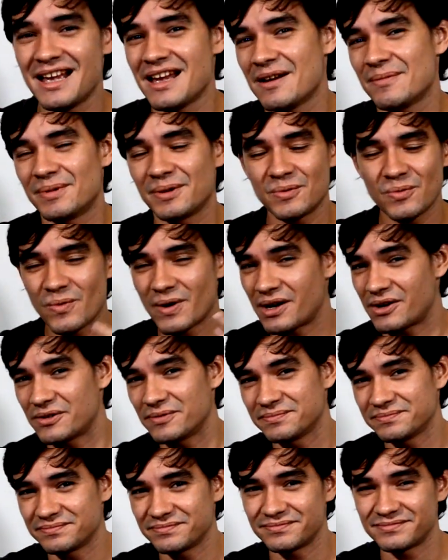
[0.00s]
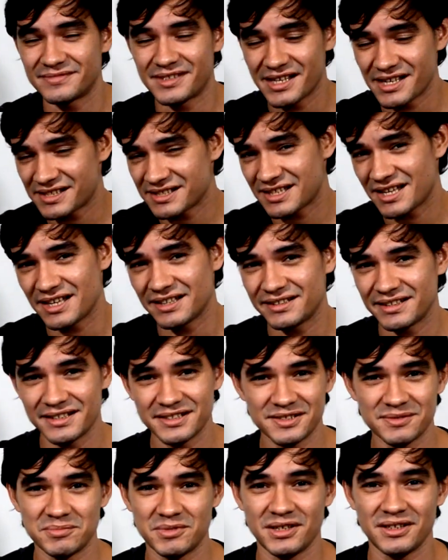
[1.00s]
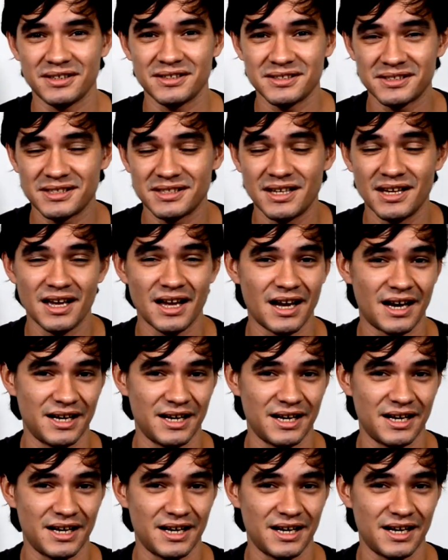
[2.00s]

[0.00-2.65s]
But well, this sentence means